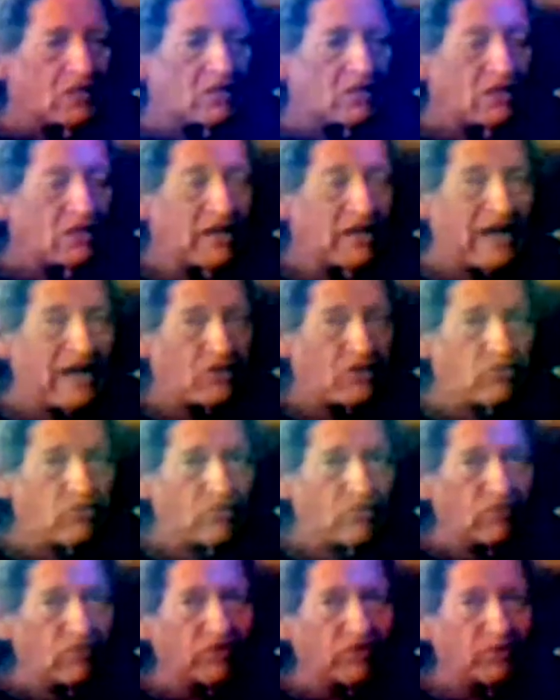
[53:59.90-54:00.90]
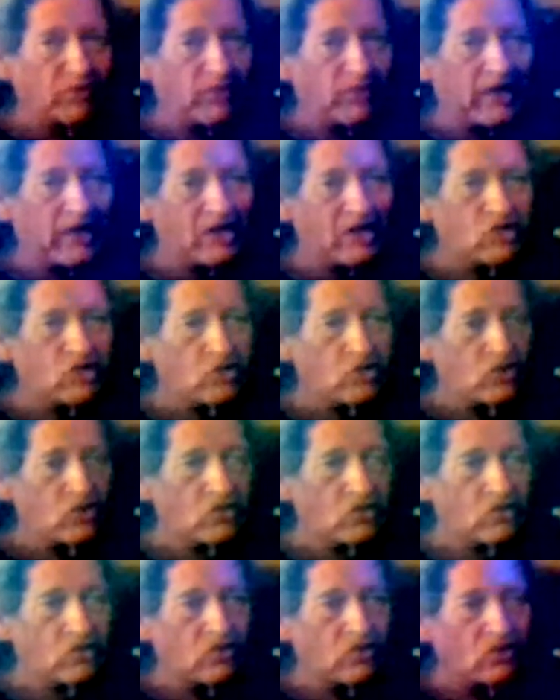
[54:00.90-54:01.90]
the natural reciprocation
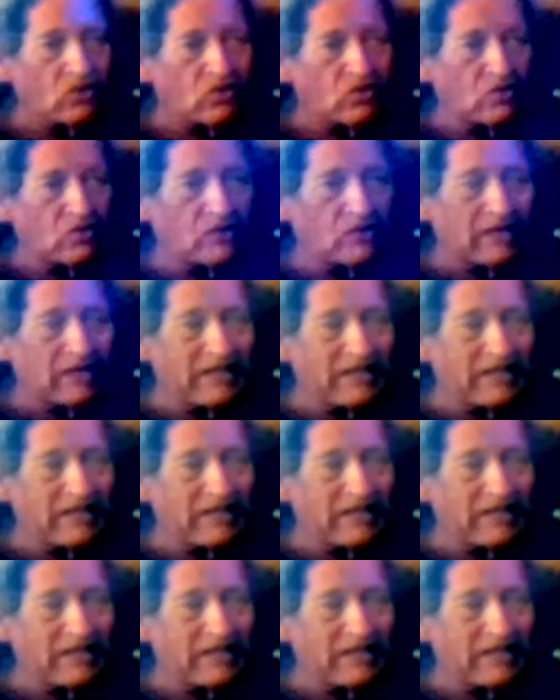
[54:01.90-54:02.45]
that